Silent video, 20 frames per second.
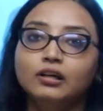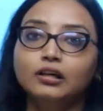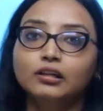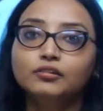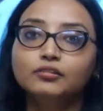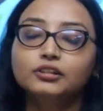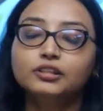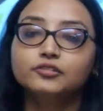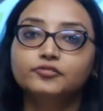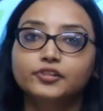
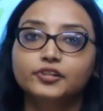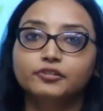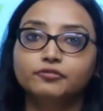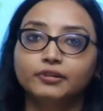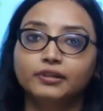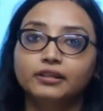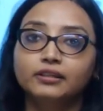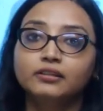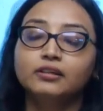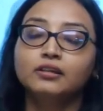Hello
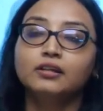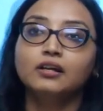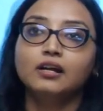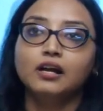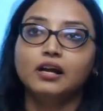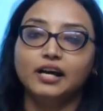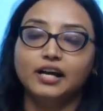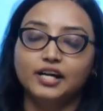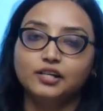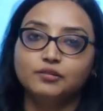everyone,
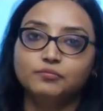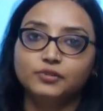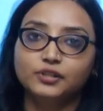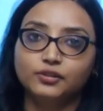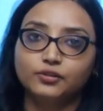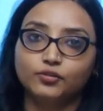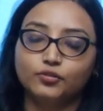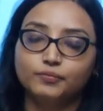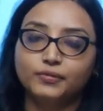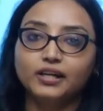I'm
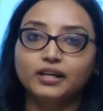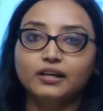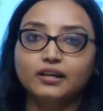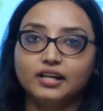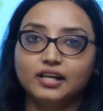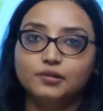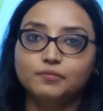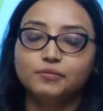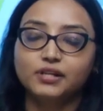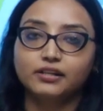Aroma.
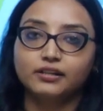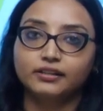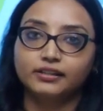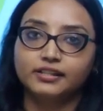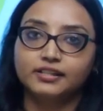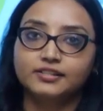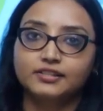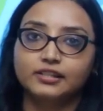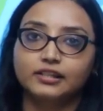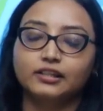I'm a
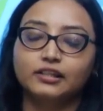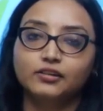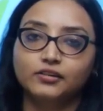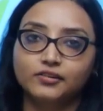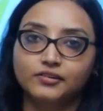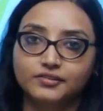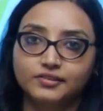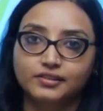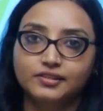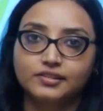career
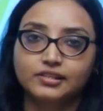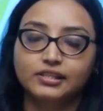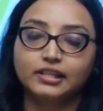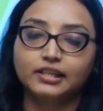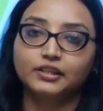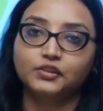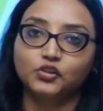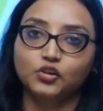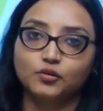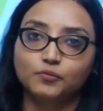psychologist
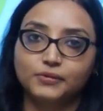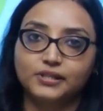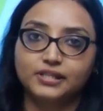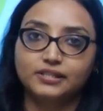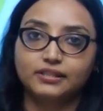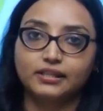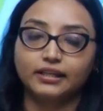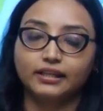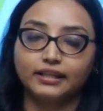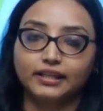at
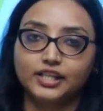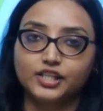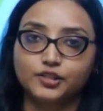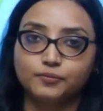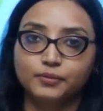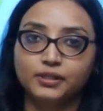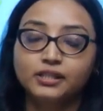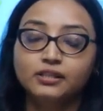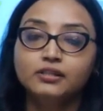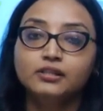Topper's
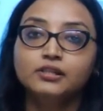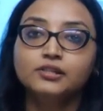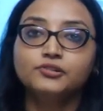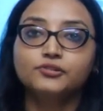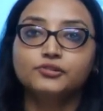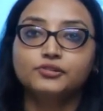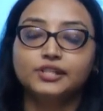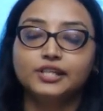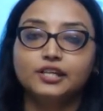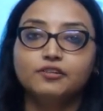Academy.
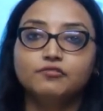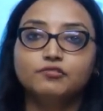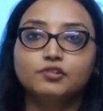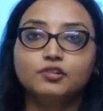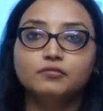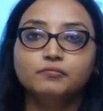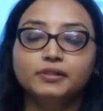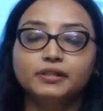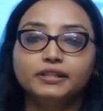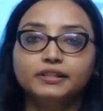Today
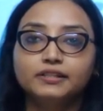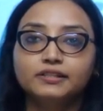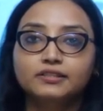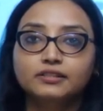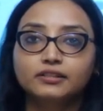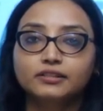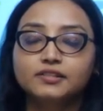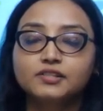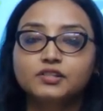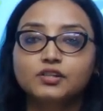we'll be
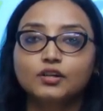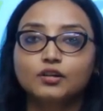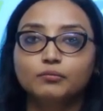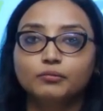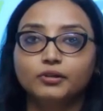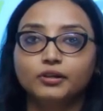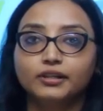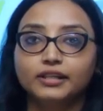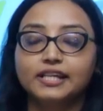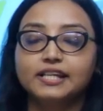discussed
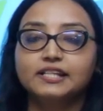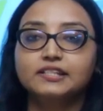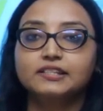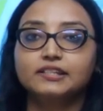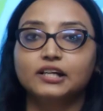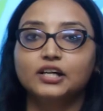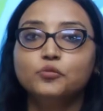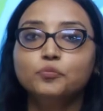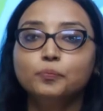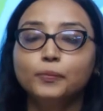about
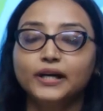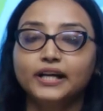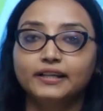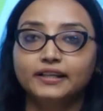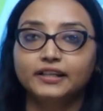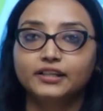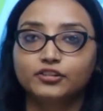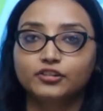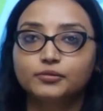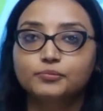exam
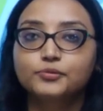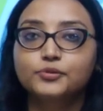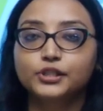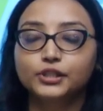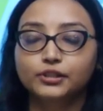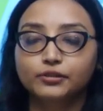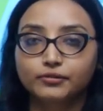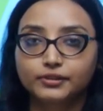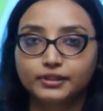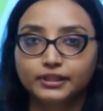pattern of
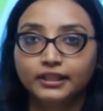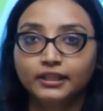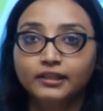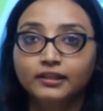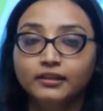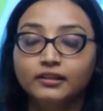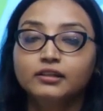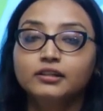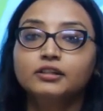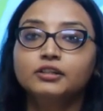CUET
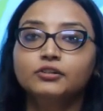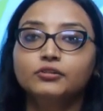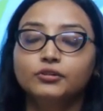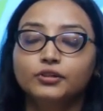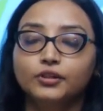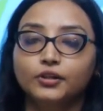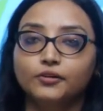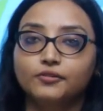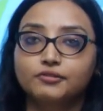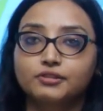
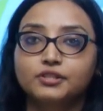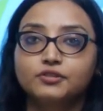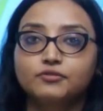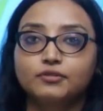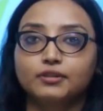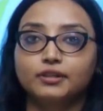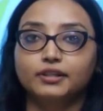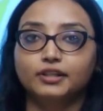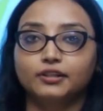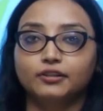
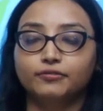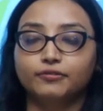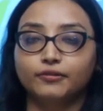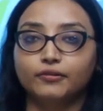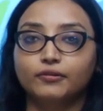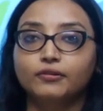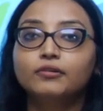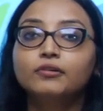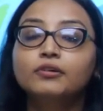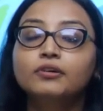
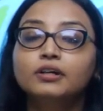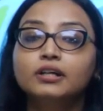2024.